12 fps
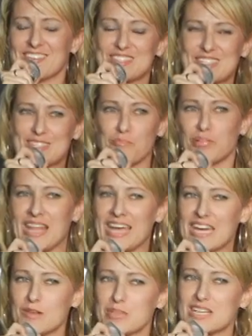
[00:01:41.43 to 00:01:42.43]
Was this a
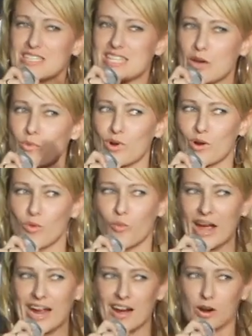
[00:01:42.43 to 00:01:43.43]
plan because they were
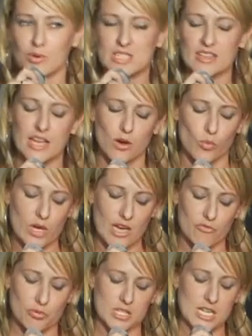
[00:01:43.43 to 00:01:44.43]
aware? Was it like, we
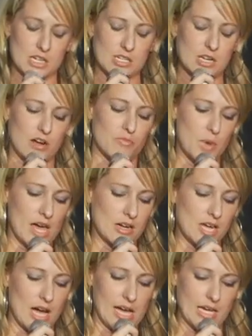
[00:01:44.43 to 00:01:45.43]
have protecting of
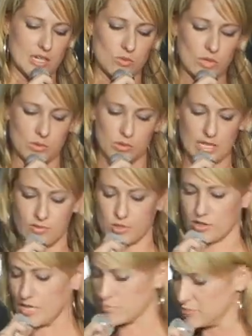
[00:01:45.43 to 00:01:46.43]
mankind, we will give
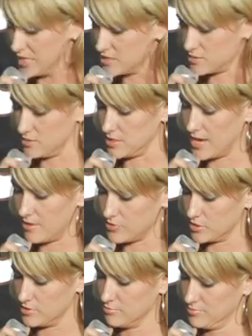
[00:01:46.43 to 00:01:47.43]
her Gimpy to look
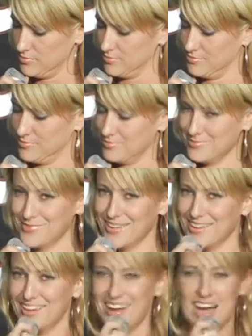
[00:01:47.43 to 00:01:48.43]
after?
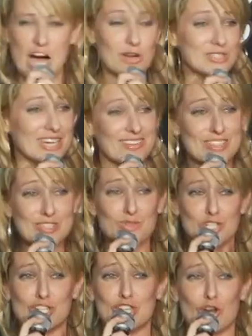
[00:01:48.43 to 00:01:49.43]
I was like, if this
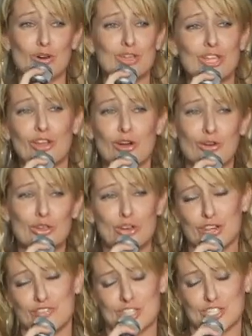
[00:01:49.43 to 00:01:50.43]
was a joke, you know, you
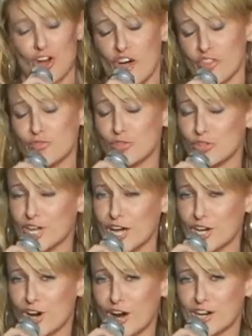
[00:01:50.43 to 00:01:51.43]
could have just gone the full
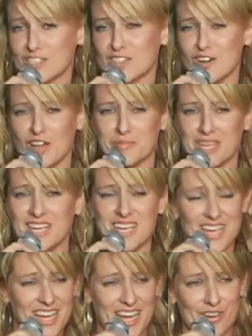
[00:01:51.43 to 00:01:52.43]
9 yards and called me,
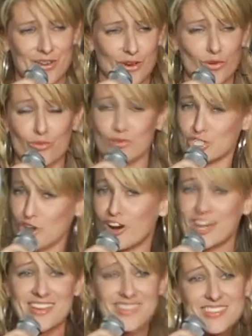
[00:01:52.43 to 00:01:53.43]
I don't know,
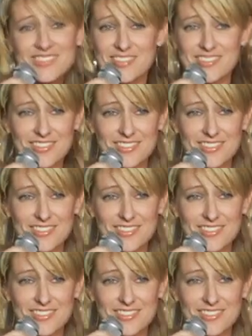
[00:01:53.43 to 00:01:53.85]
retardious.